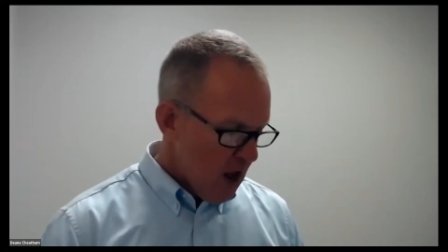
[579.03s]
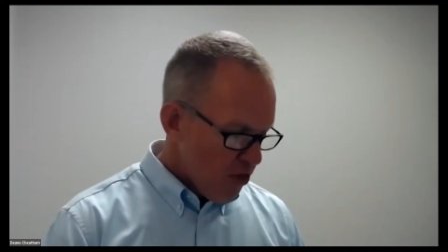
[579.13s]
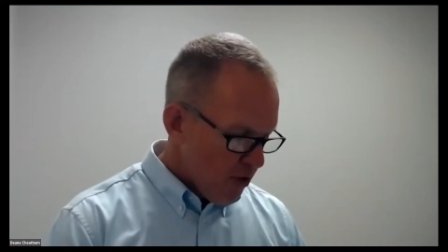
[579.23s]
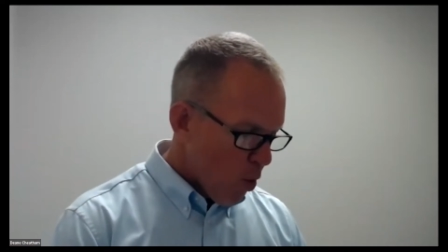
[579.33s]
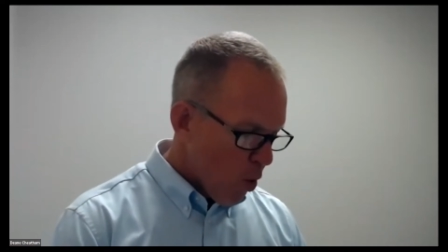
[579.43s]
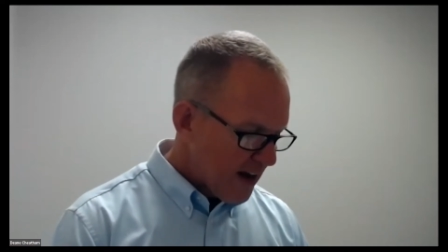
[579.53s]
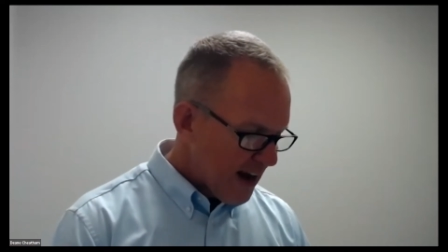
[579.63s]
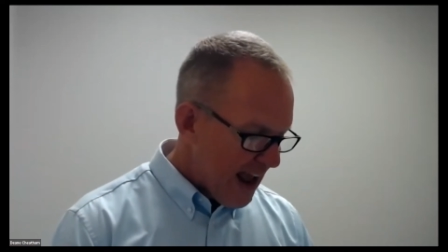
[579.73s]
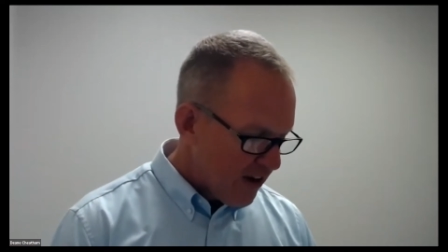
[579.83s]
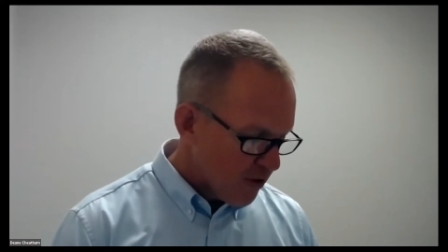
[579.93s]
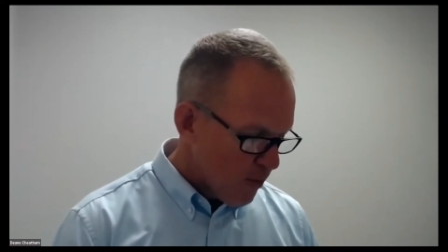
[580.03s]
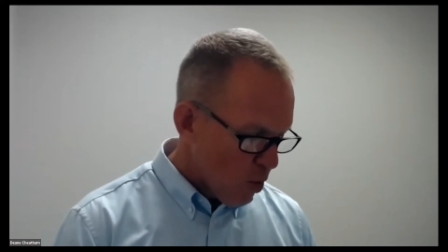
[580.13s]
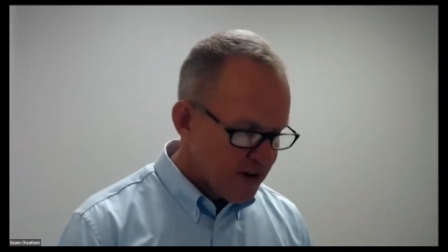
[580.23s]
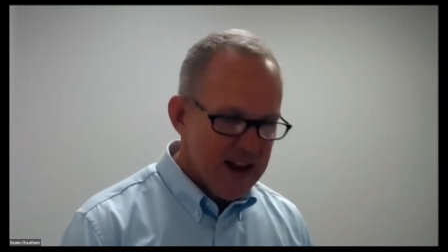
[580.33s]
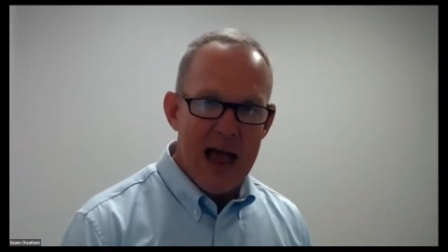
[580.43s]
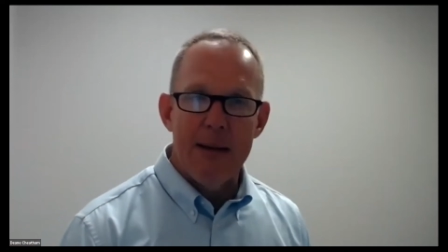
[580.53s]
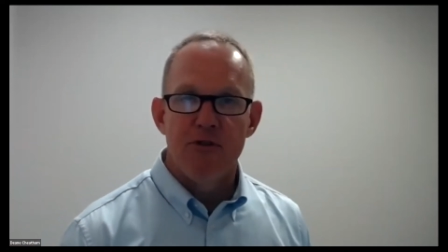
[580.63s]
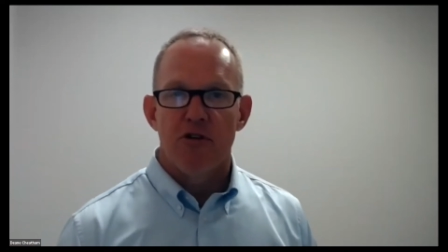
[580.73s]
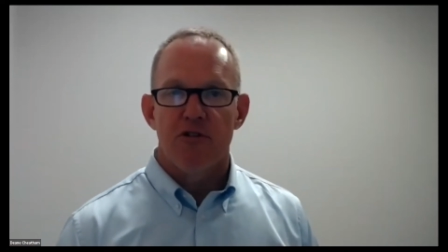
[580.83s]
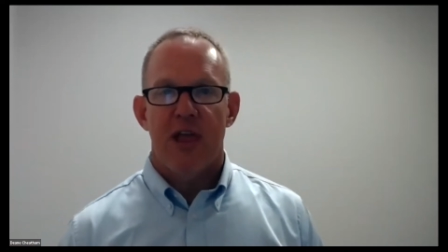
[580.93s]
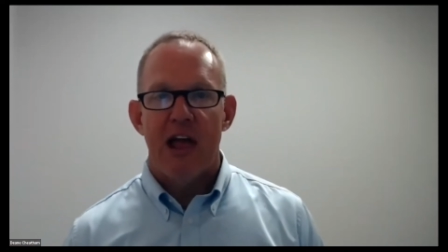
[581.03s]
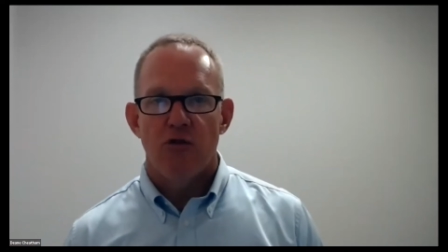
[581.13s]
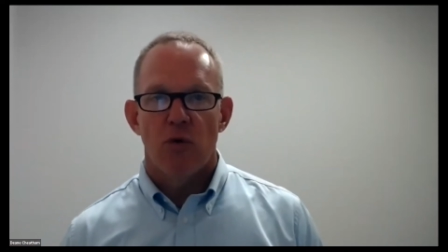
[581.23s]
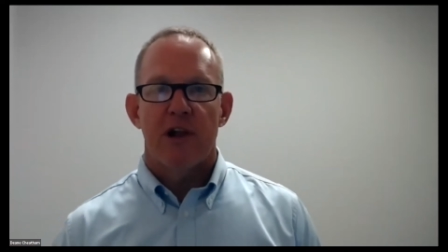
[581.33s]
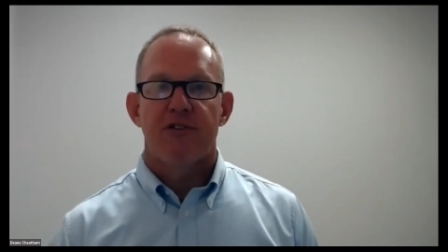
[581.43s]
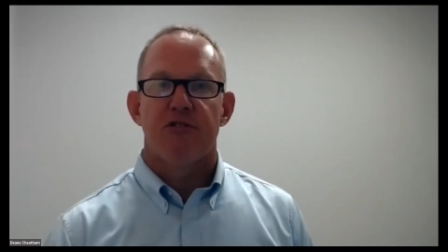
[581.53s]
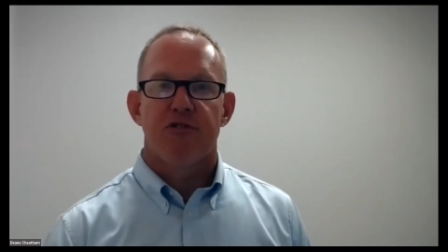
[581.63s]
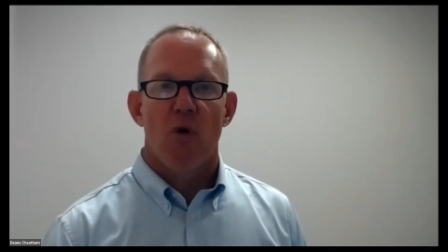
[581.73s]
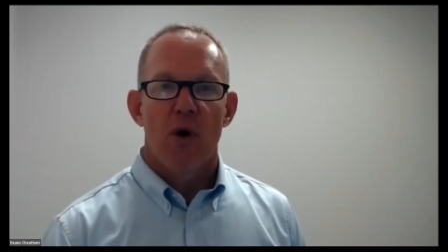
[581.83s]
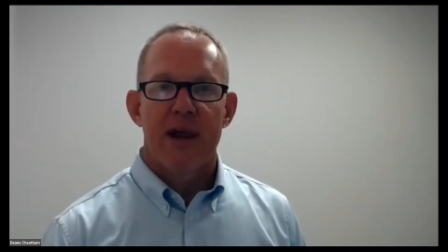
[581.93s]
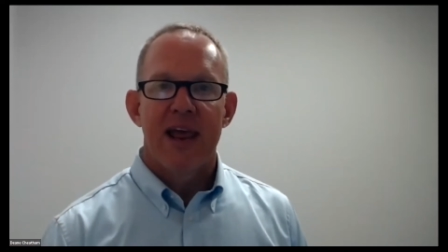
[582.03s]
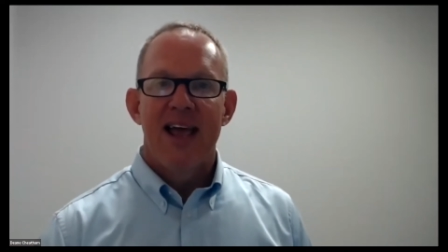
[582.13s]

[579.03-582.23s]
the more days, the more times your schedule gets destroyed,